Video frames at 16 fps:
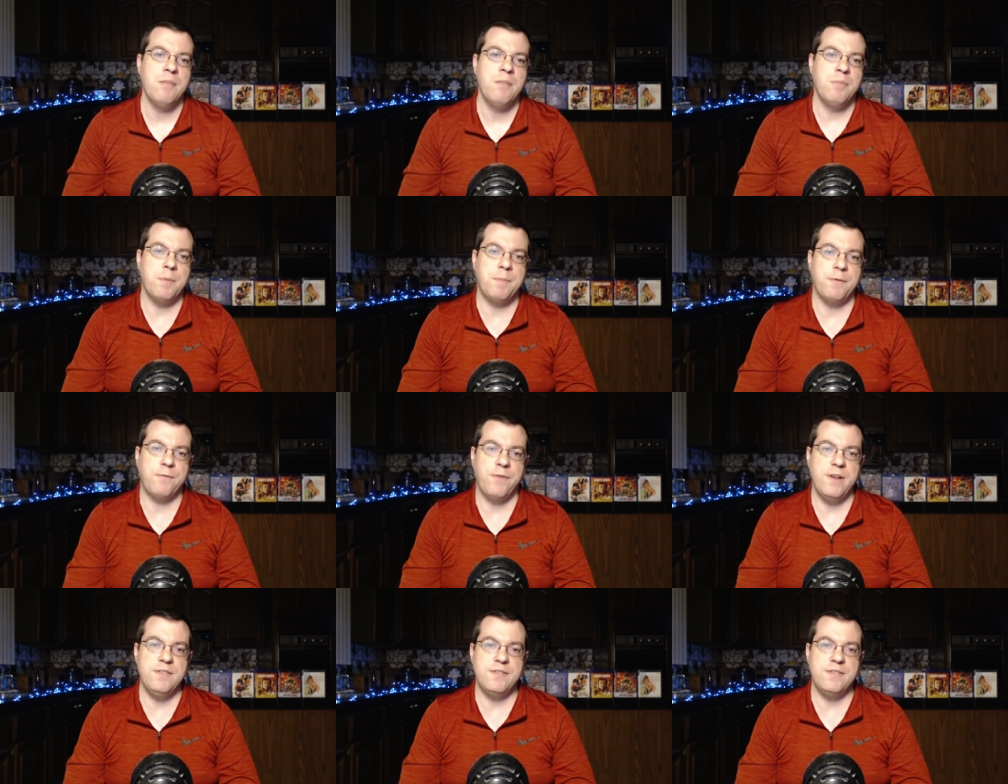but
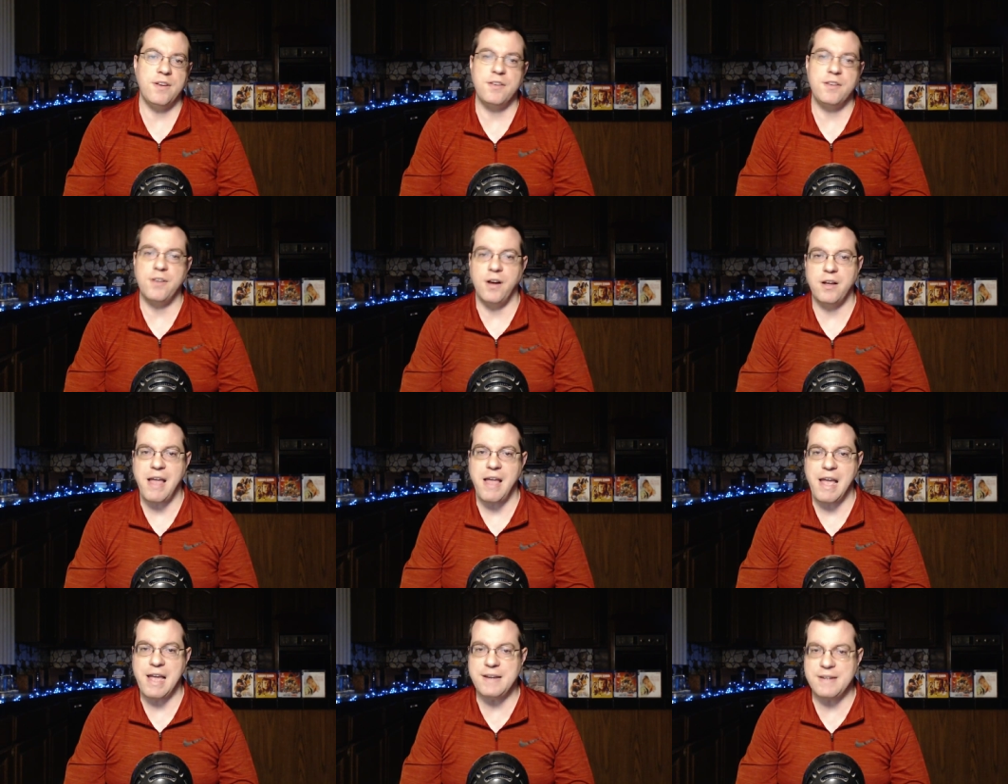befriends a young
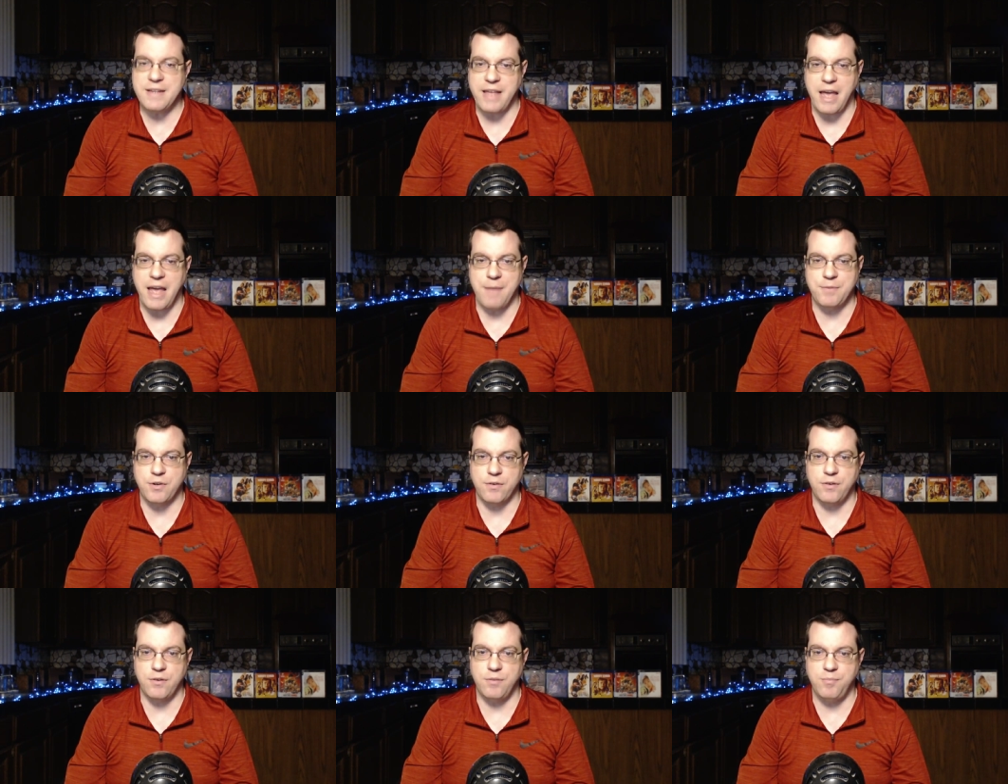handicapped
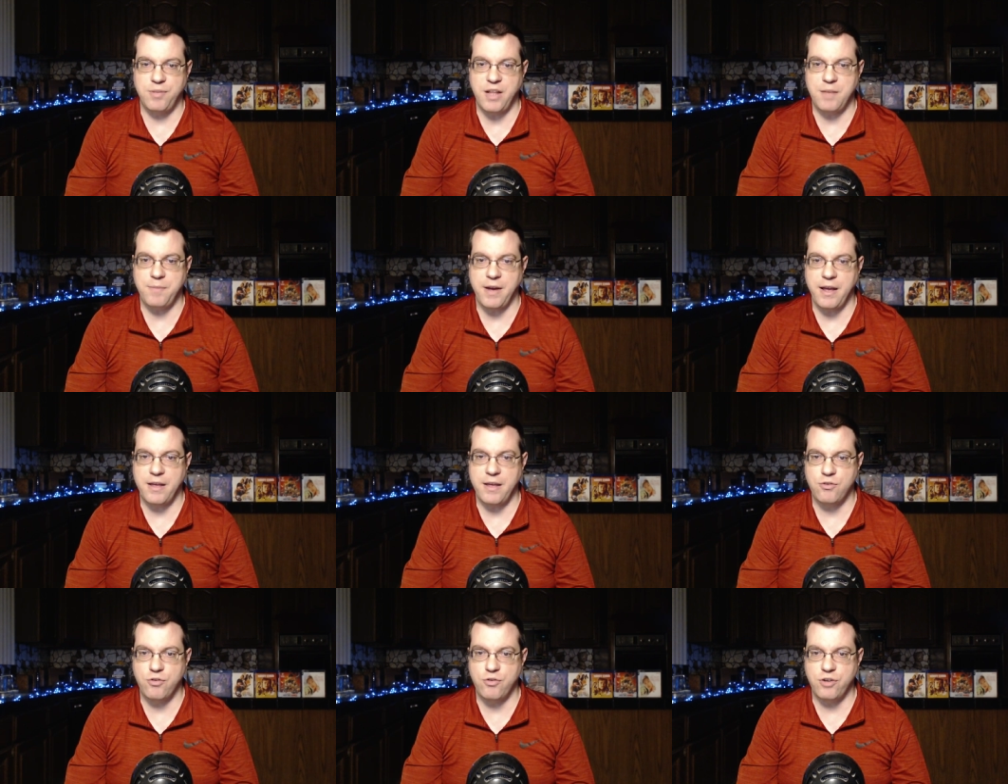girl, played
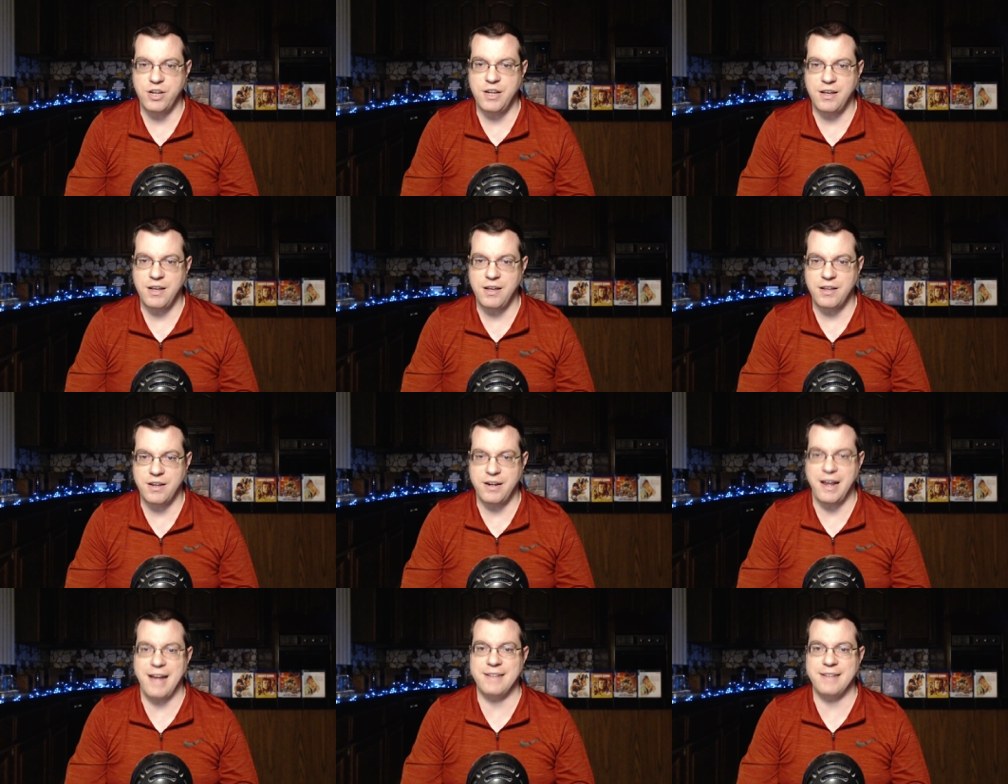by Yurina
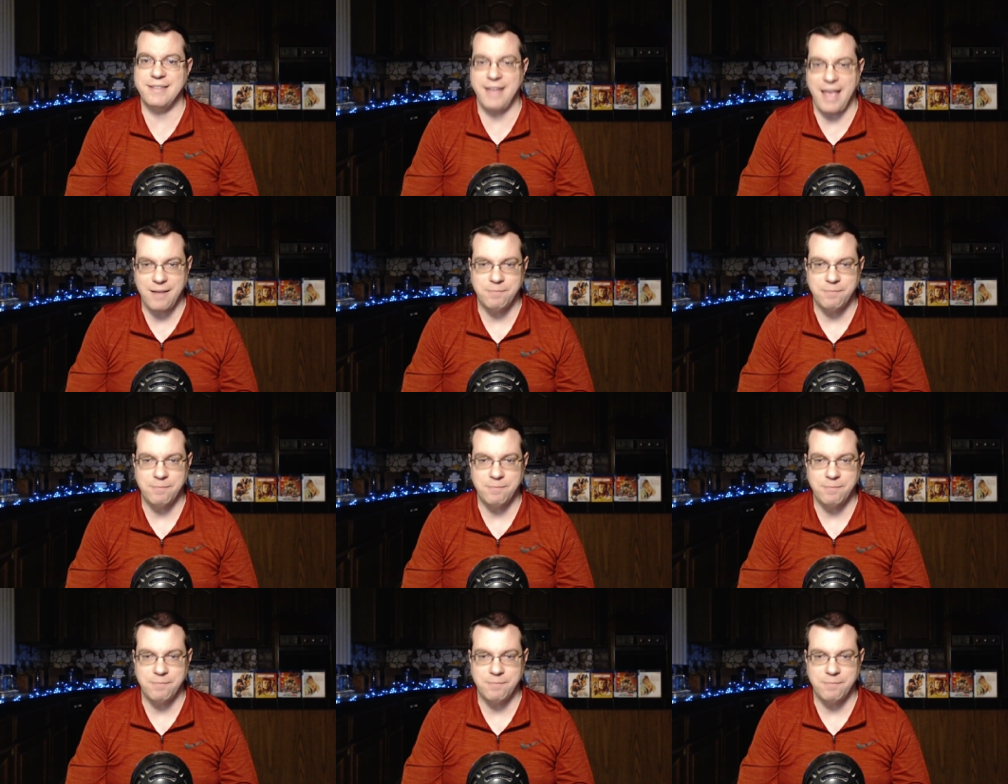Hirate,